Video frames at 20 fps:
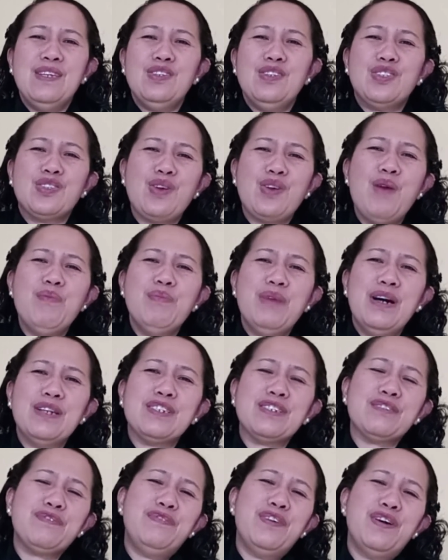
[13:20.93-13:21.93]
Thank you
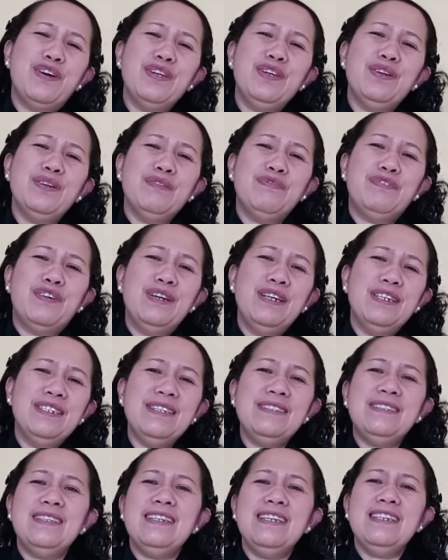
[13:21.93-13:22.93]
so much
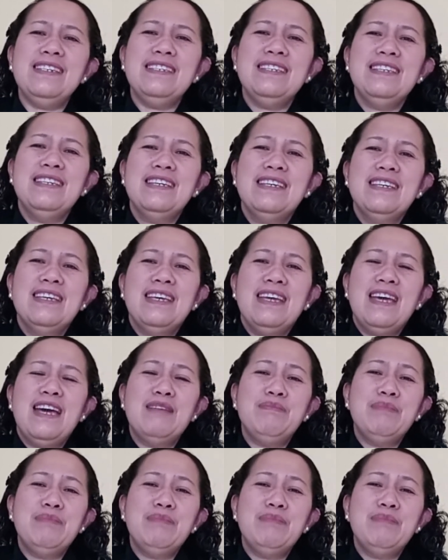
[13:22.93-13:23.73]
for listening,